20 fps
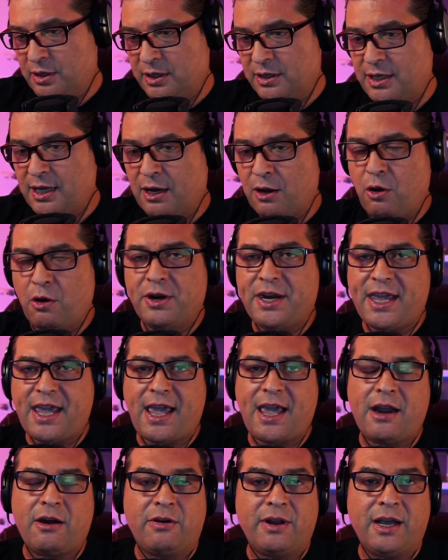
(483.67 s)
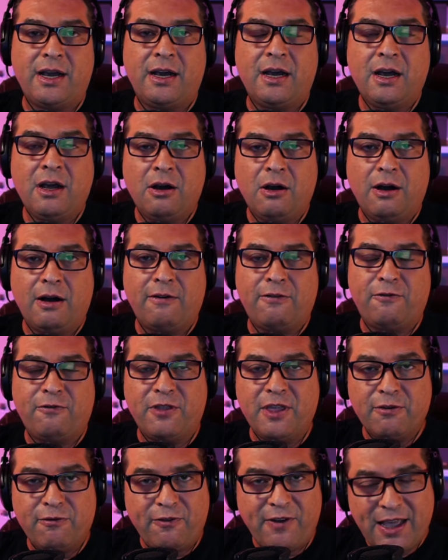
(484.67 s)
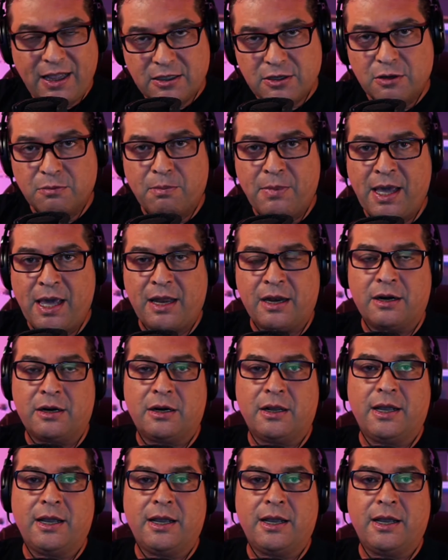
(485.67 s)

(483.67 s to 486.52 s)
in the loading area of the Phantom Manor.